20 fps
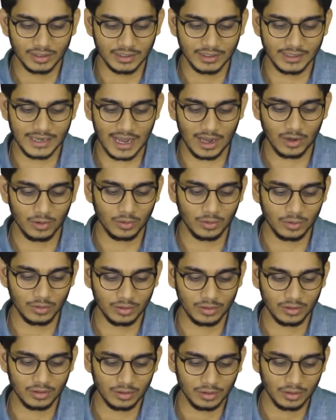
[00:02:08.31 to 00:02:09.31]
Now
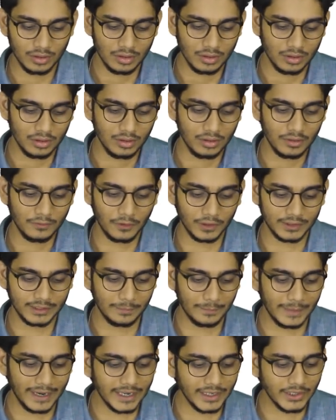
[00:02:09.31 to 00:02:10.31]
for
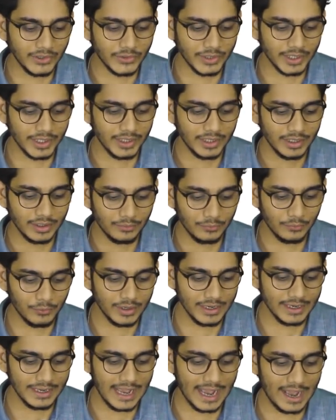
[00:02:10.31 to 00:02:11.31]
the main tree,
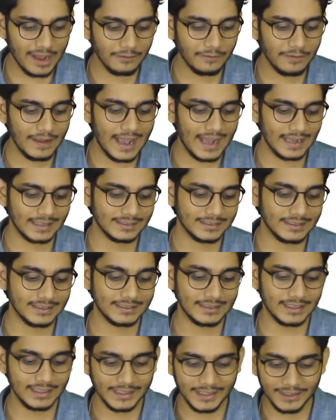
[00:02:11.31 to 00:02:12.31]
we have
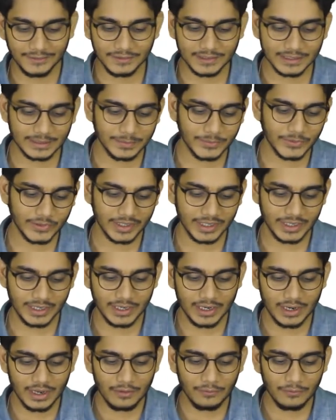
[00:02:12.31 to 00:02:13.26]
accessed the left subtree,